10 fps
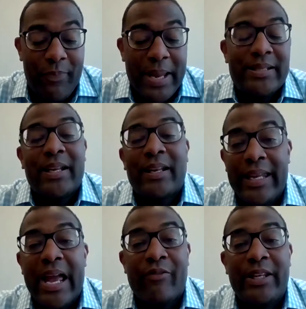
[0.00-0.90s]

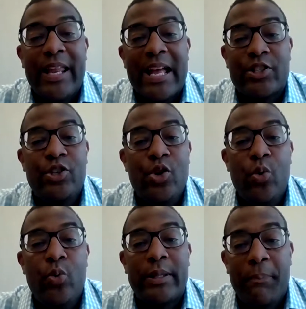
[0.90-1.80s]
basically everything, has to do
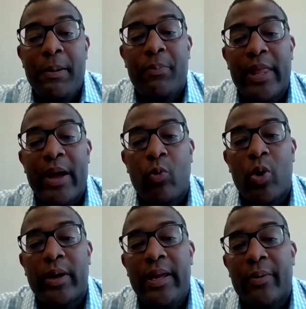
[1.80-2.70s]
with the people that
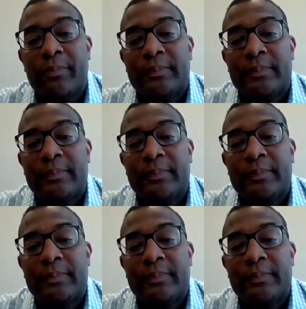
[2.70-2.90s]
work here.